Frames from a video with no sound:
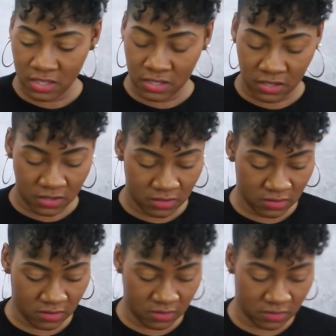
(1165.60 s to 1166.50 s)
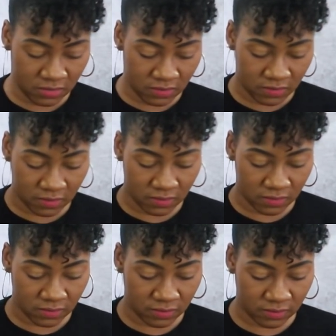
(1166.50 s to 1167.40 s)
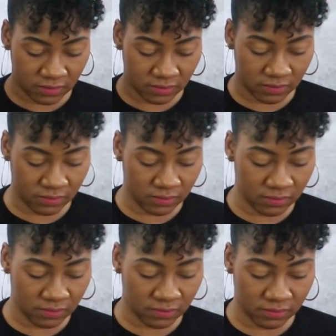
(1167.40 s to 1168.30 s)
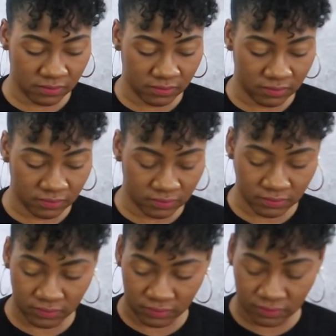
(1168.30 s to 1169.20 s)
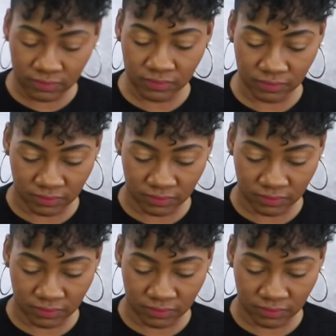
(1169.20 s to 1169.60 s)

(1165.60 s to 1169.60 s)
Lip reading: This person isn't speaking.